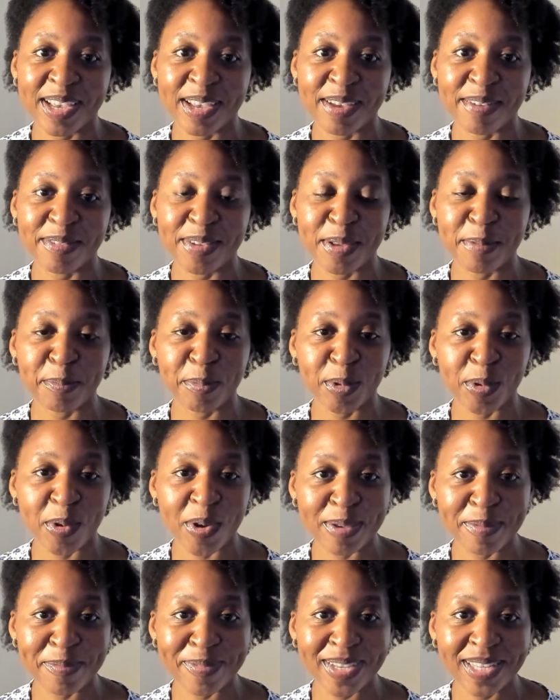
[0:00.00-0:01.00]
of
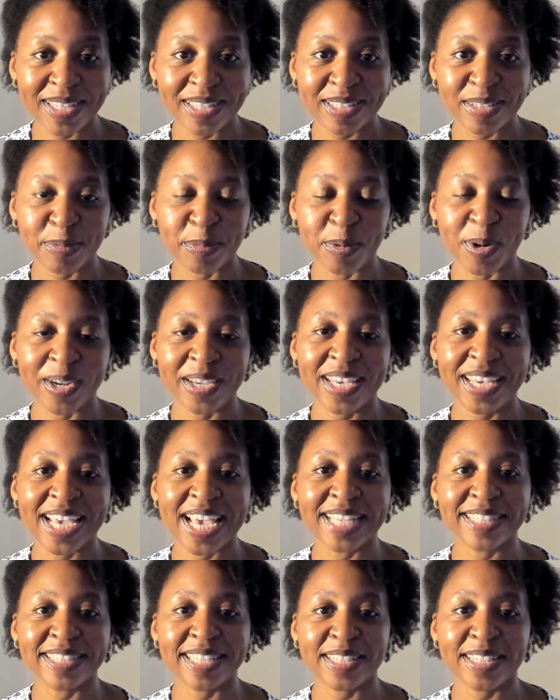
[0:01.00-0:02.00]
employment working
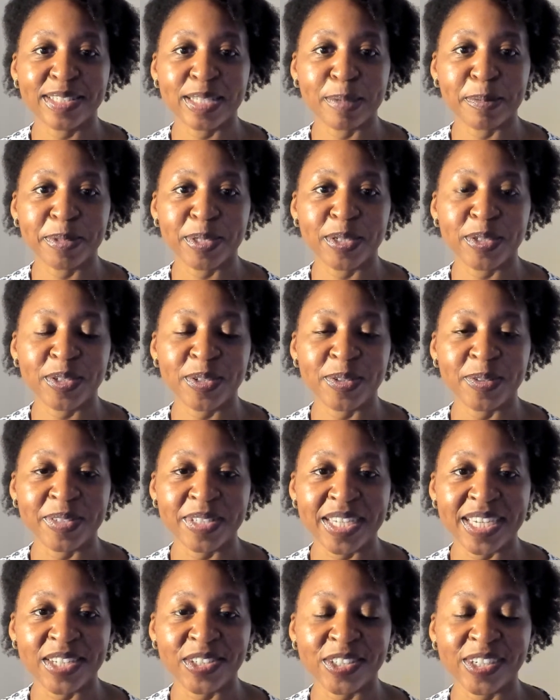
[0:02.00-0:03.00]
as a substitute
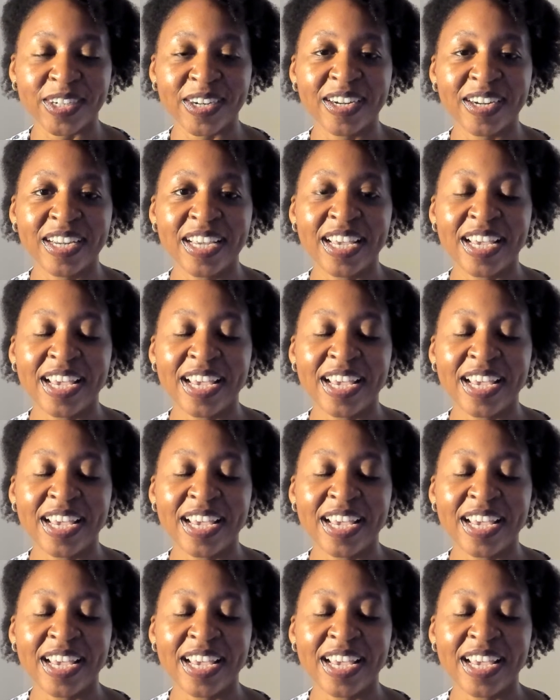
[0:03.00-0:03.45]
teacher.